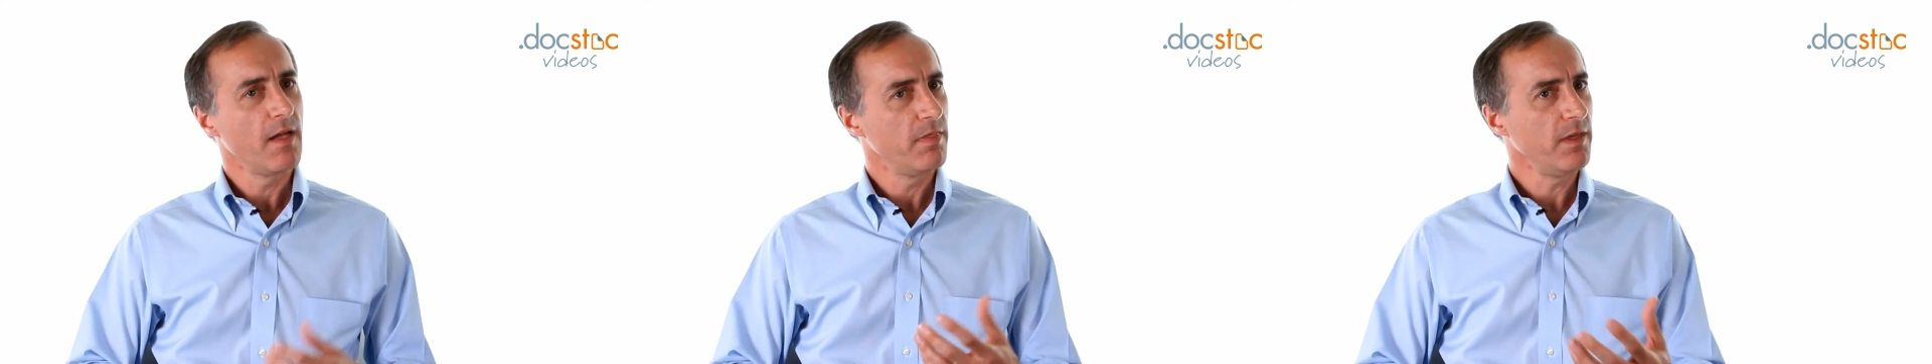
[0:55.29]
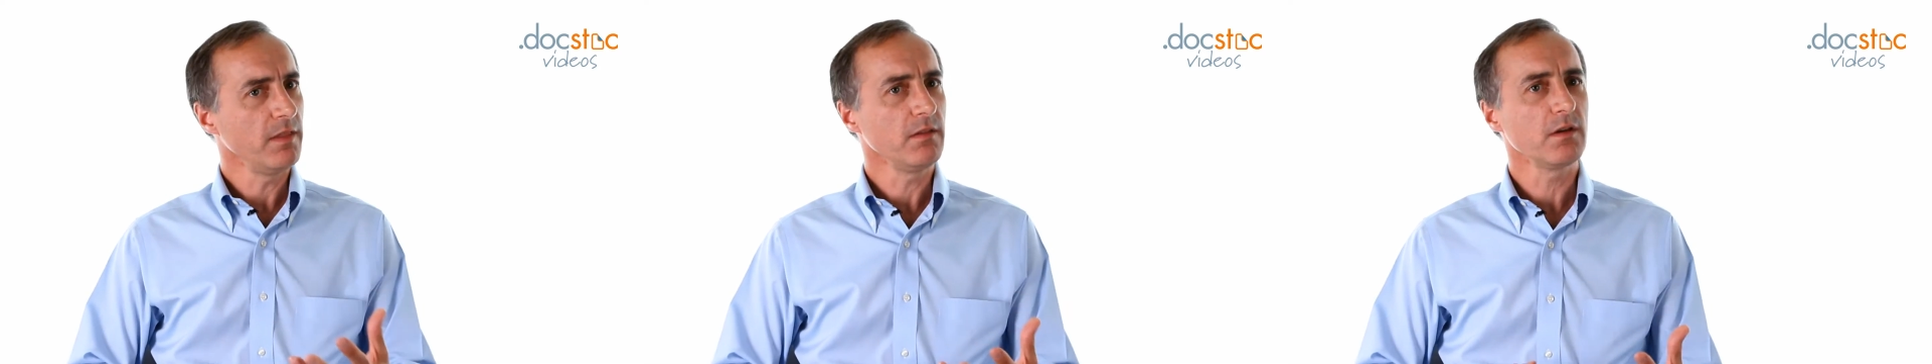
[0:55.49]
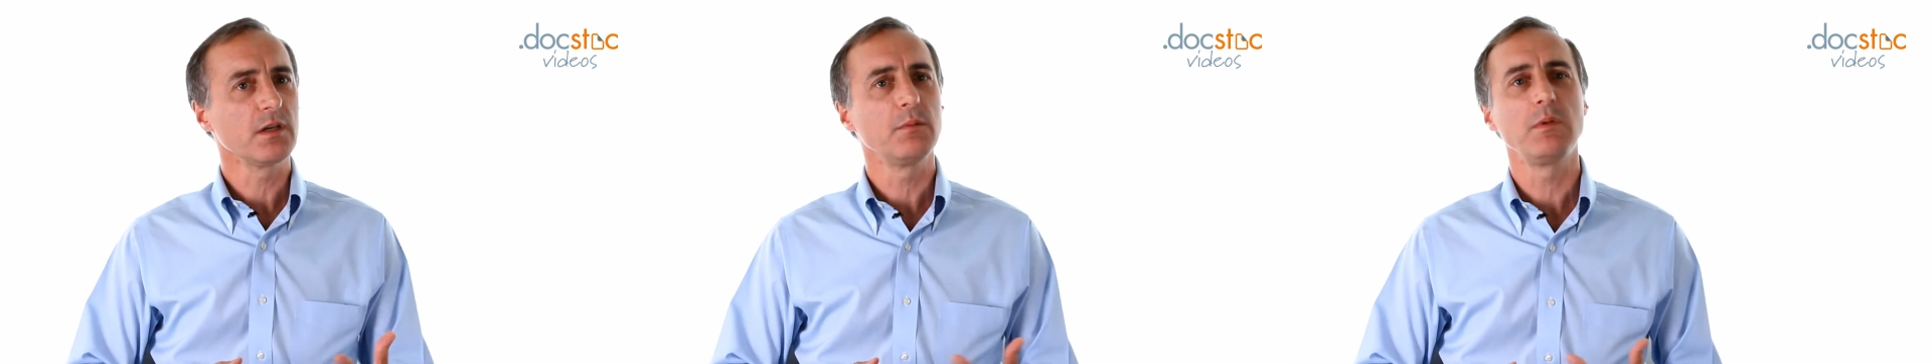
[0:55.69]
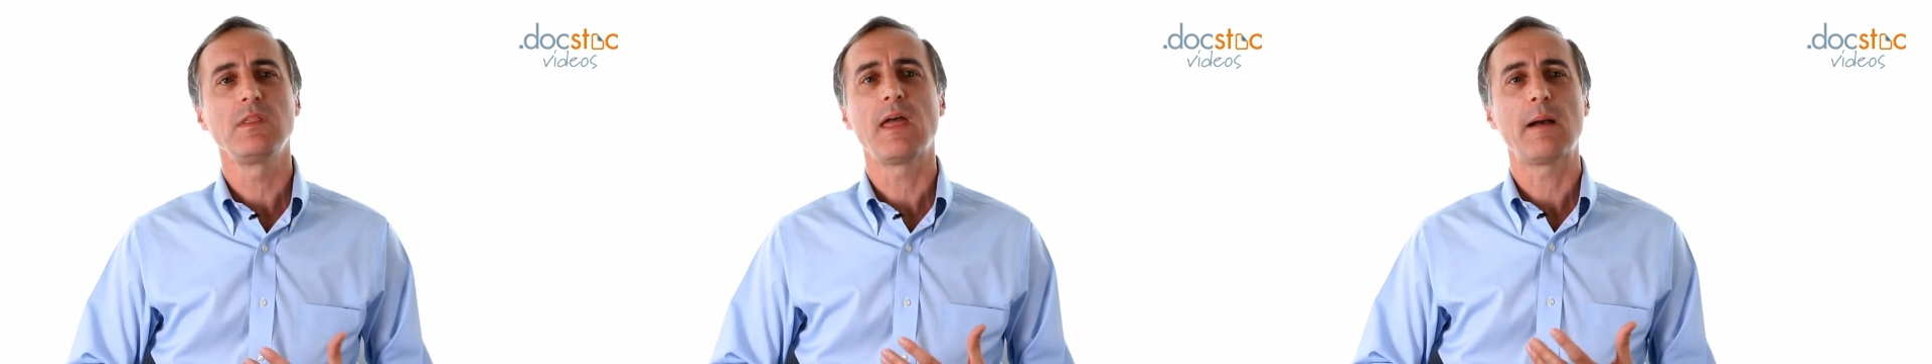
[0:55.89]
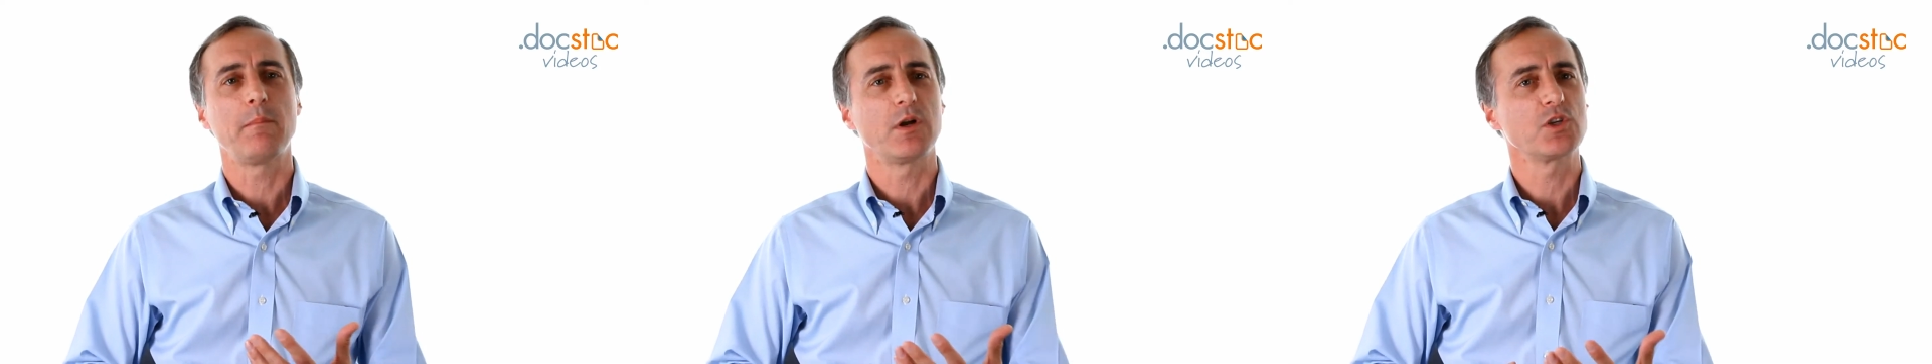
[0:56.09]
Then they're going to be
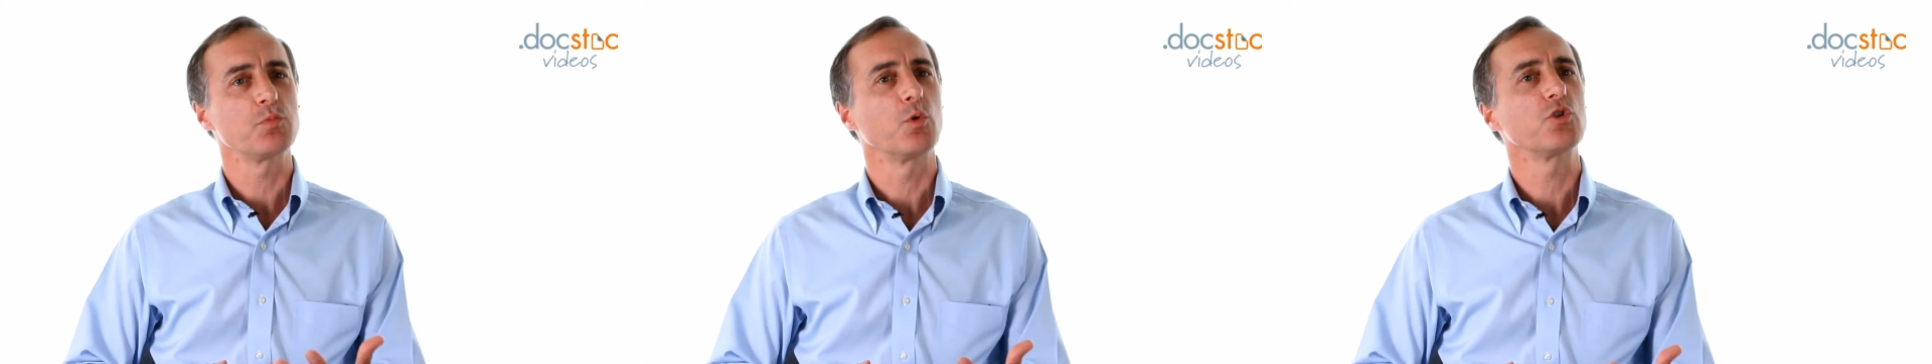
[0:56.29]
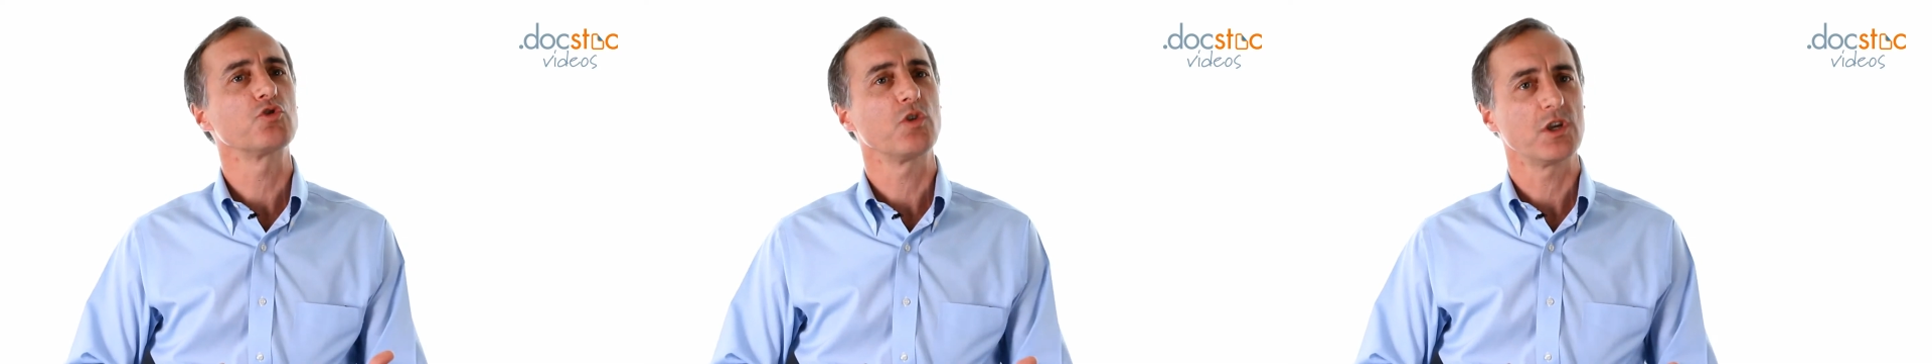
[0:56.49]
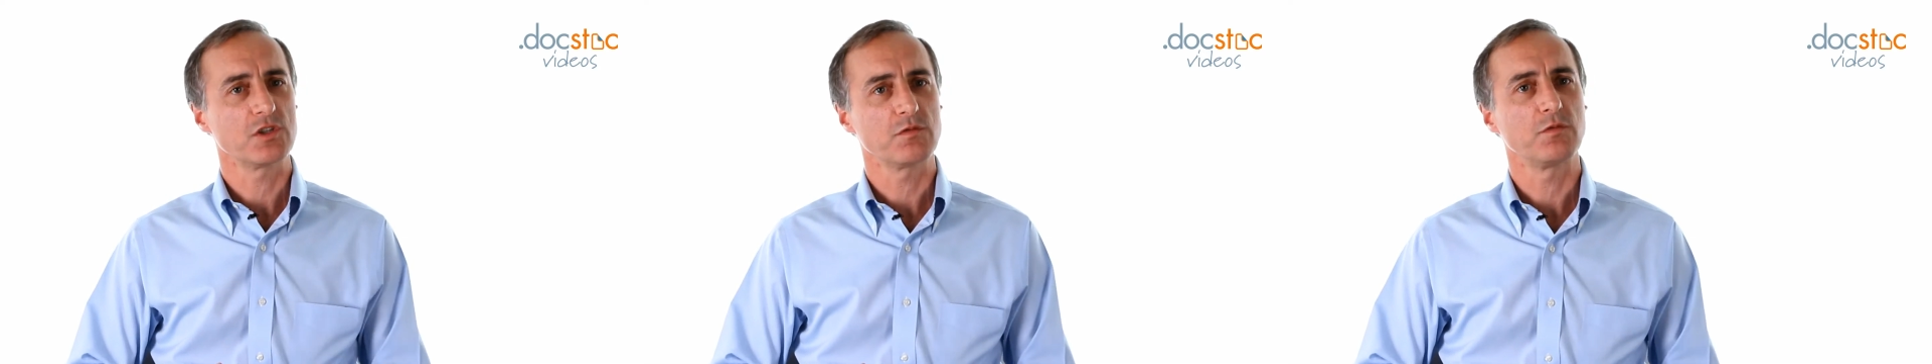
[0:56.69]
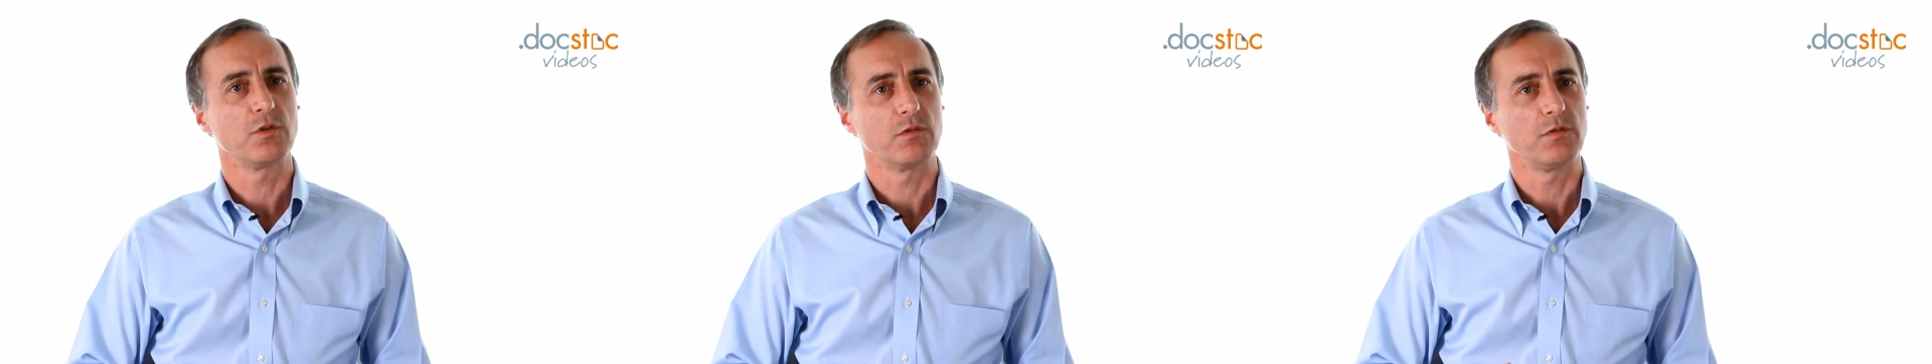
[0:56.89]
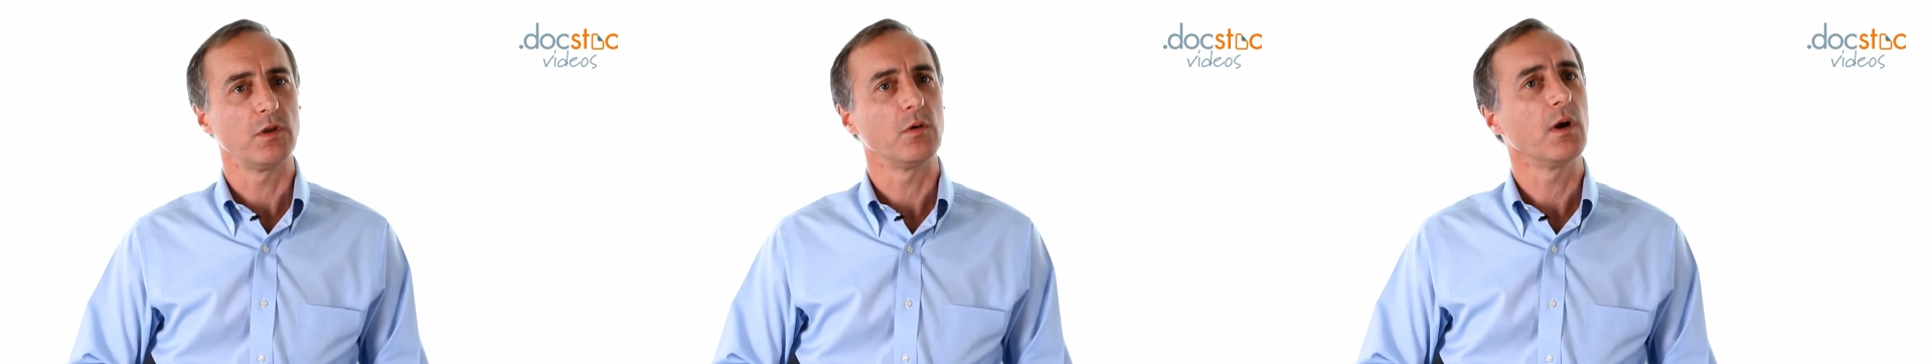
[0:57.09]
that much more trustful
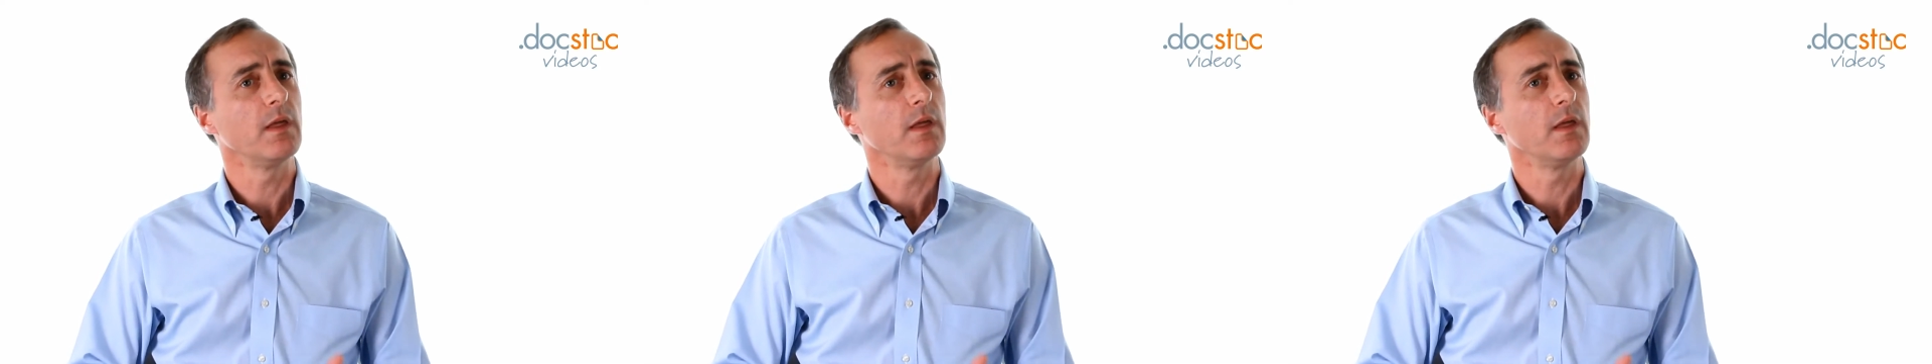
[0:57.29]
of you.